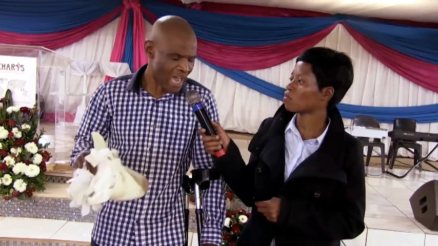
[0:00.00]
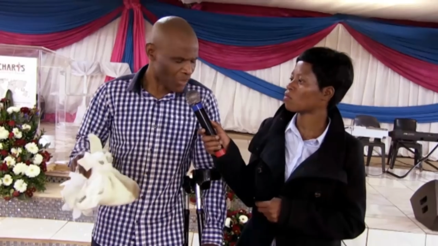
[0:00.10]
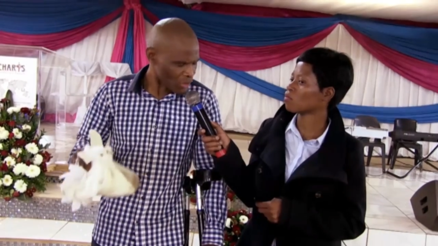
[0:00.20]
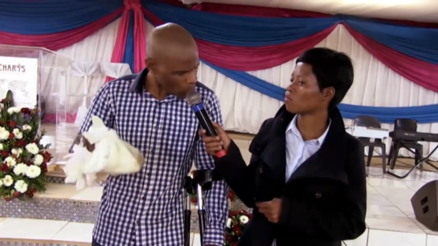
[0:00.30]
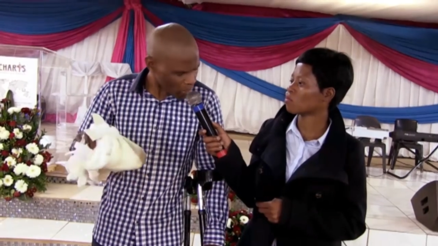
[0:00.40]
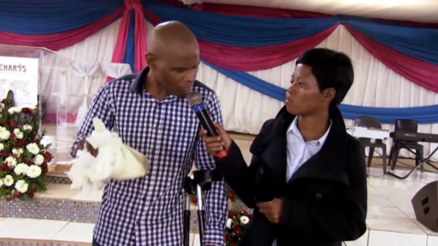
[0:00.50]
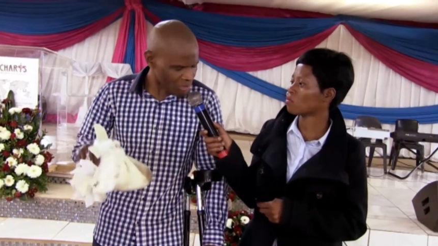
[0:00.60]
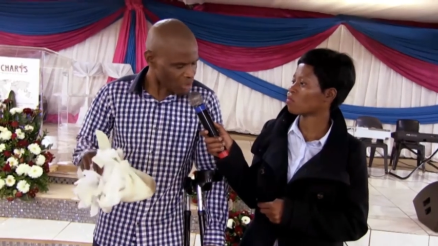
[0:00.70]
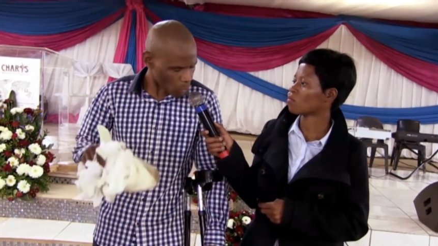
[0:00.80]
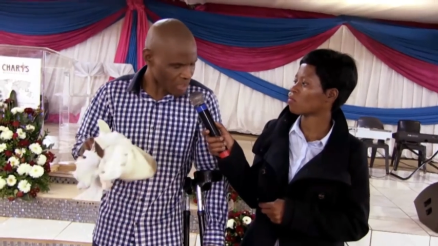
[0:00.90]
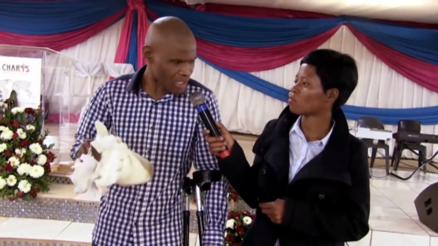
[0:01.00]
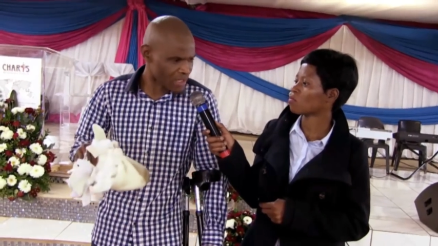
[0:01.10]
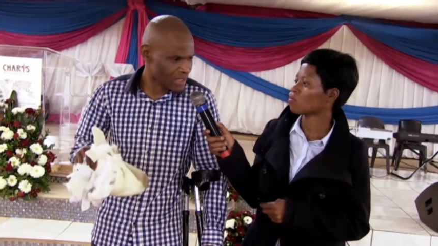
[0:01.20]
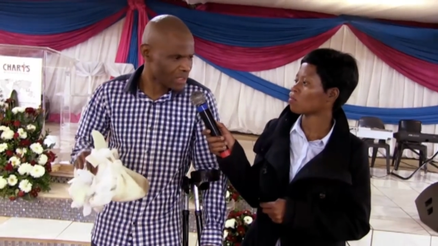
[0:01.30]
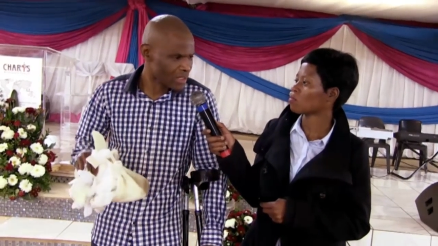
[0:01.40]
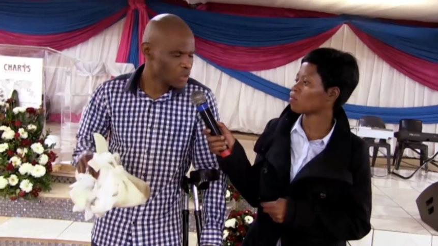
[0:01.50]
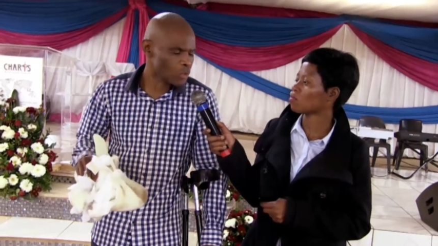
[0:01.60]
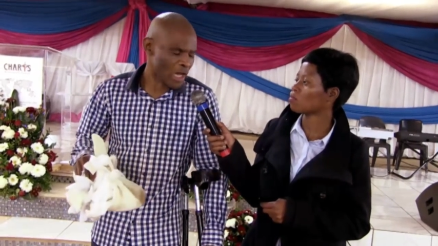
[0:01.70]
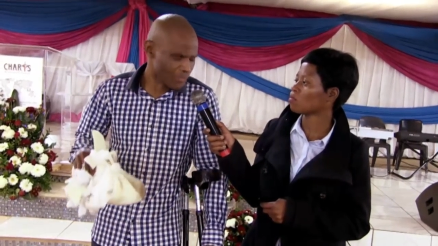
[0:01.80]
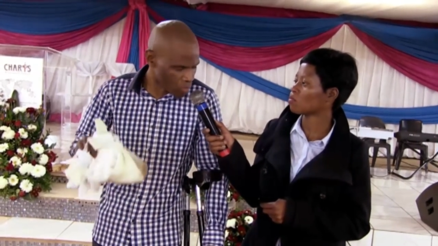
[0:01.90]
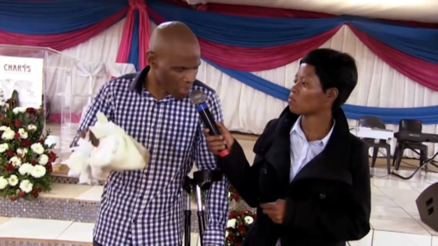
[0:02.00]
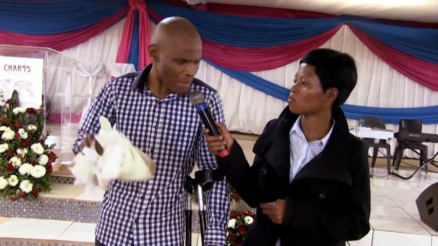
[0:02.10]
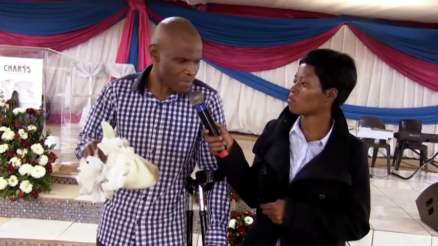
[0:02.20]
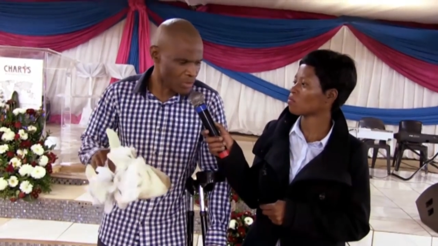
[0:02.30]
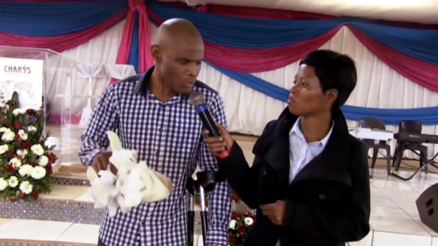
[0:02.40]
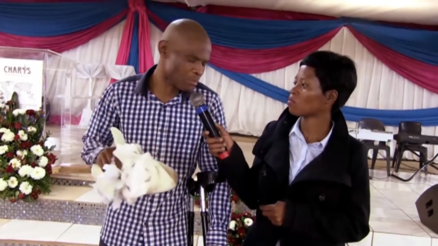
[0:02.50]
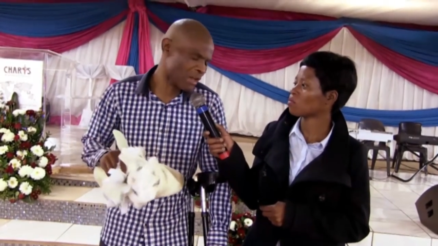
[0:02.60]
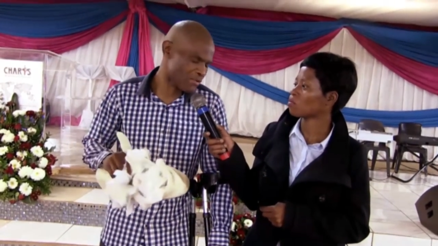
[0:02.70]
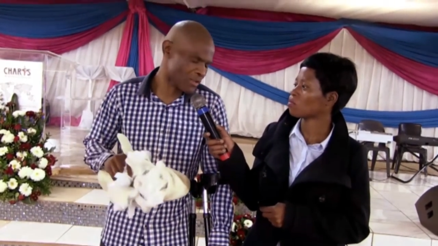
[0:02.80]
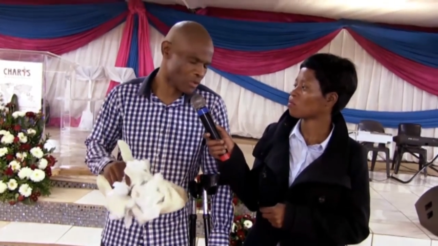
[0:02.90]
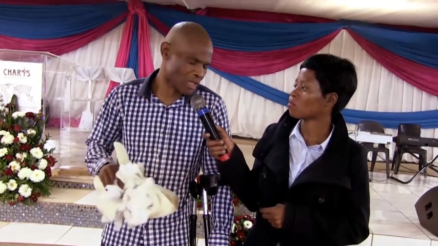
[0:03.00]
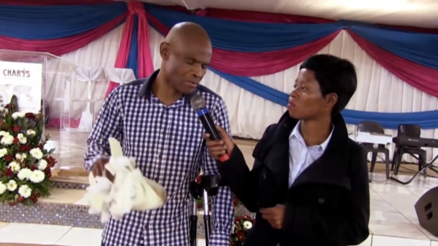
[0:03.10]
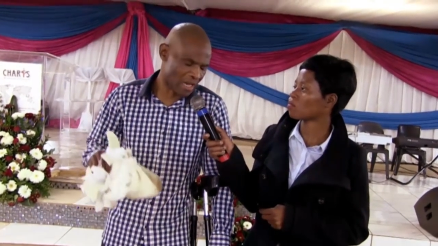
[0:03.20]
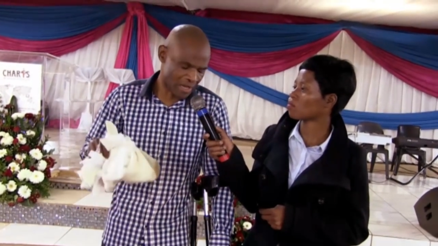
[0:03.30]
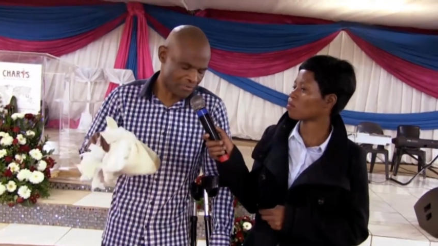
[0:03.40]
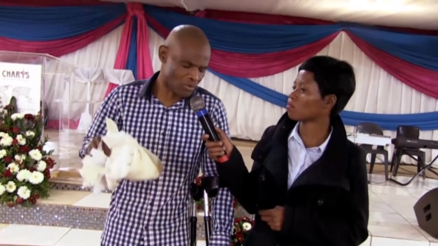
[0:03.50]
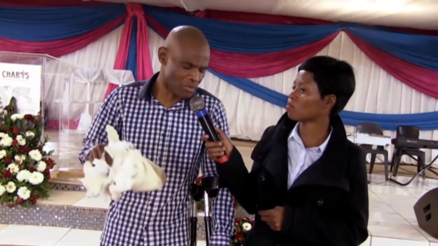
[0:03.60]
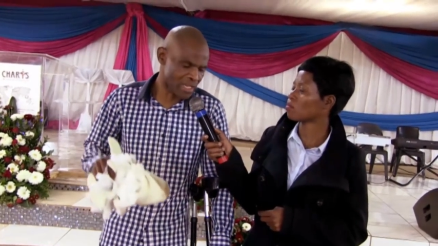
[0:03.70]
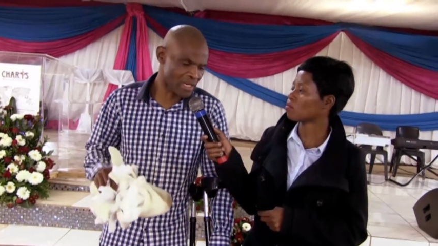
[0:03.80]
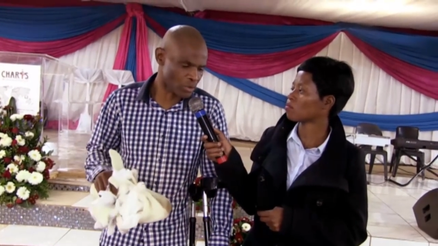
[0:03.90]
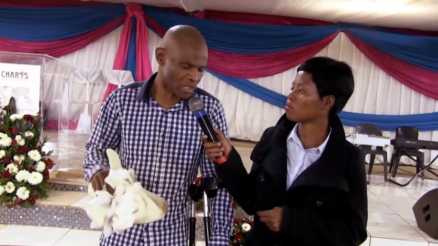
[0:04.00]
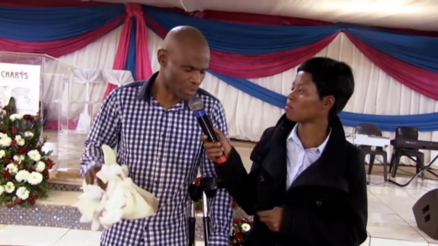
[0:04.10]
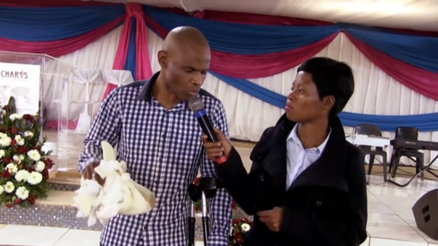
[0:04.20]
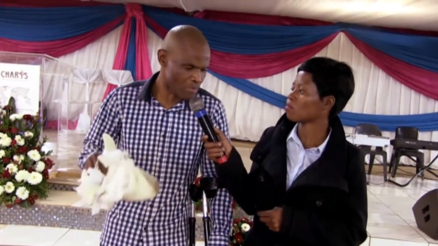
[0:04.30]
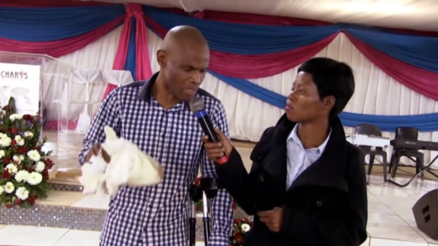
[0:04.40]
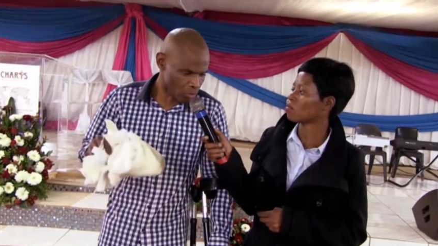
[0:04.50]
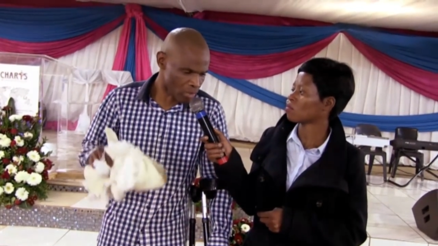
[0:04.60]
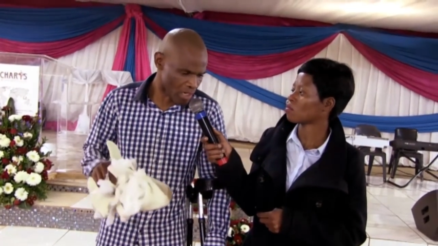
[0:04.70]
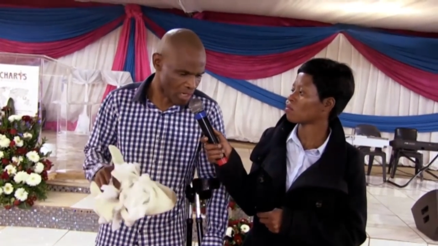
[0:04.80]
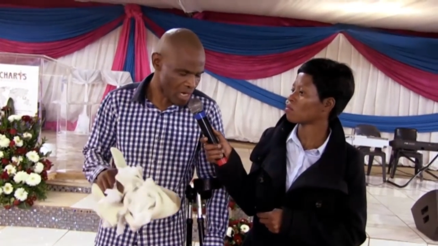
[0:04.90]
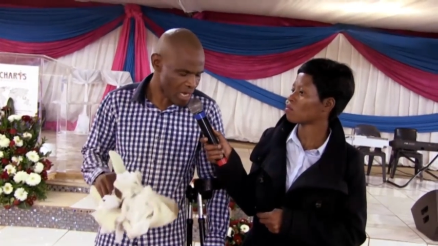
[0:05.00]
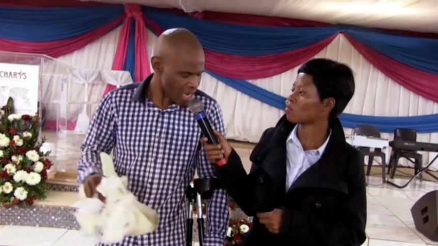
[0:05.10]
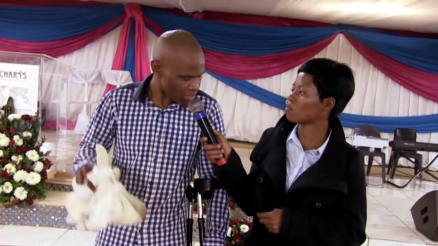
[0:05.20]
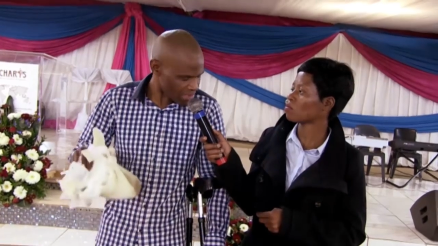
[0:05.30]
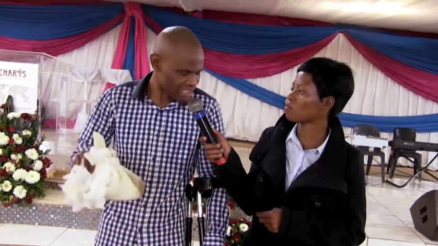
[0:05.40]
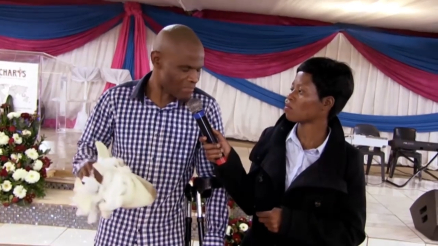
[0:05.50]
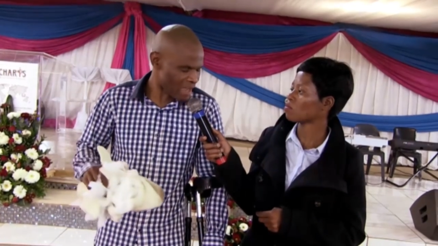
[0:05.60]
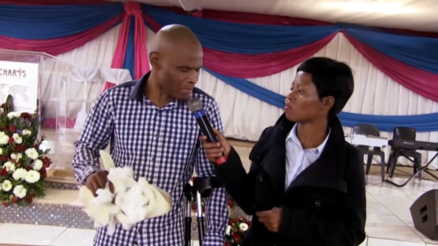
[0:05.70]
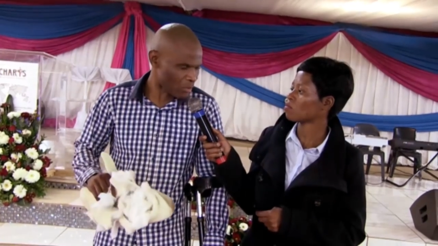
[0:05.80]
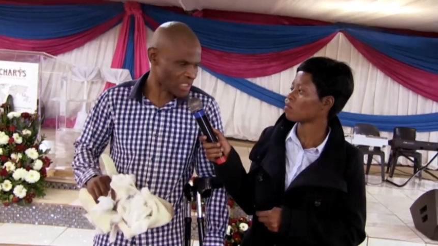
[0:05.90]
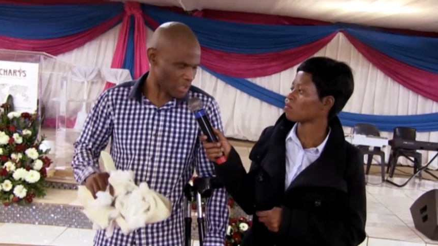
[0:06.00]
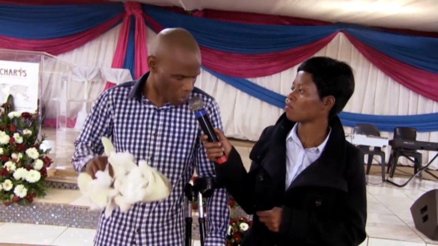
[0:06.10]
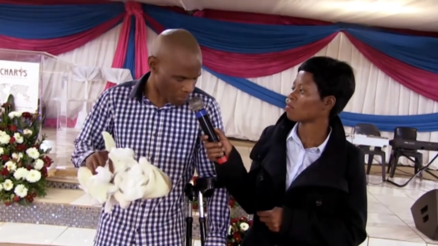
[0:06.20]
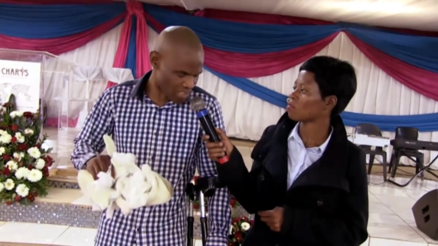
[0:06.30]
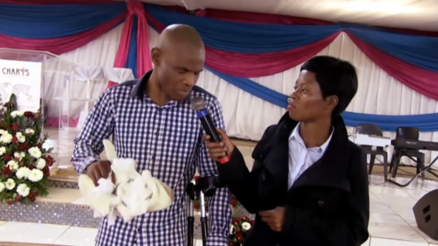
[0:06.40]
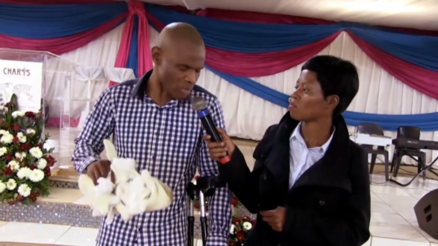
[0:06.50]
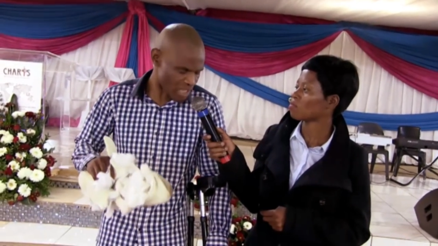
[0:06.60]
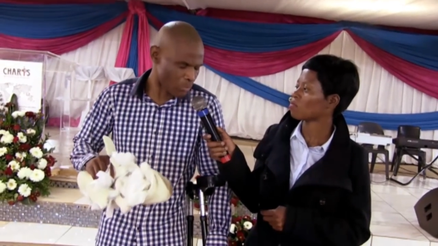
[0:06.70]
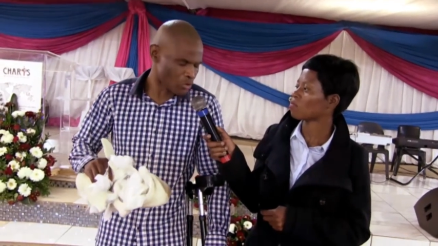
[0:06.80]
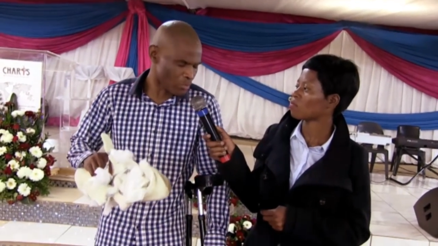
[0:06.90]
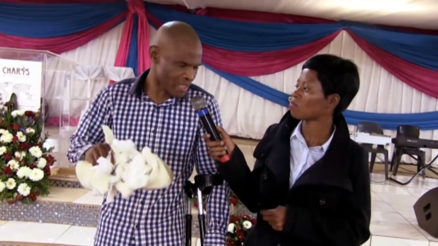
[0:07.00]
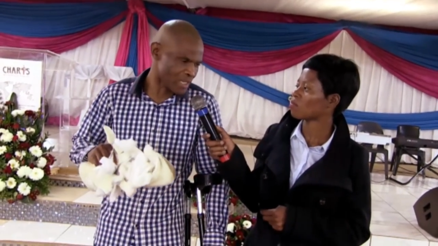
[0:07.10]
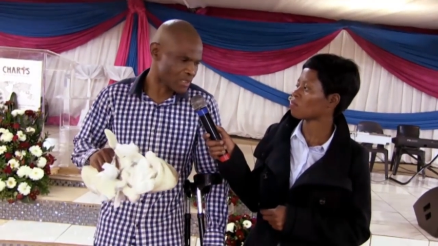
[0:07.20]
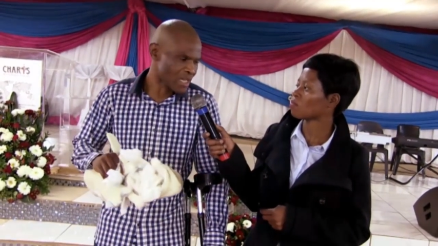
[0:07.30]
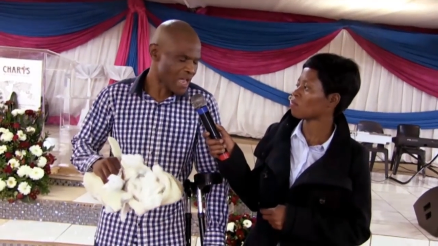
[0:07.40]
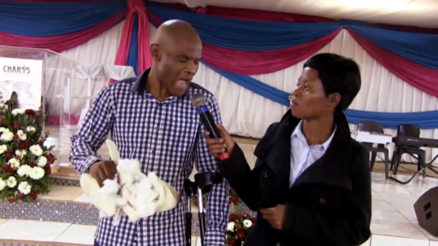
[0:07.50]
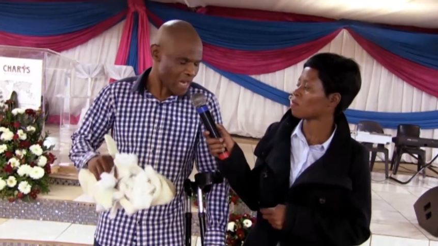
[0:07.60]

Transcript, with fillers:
Speaker 1: I cannot wait for the 20th. So I have to come here and use my faith so that I have to be healed. So that is why I'm here today and I receive my healing because I told myself that today I'm going to be healed.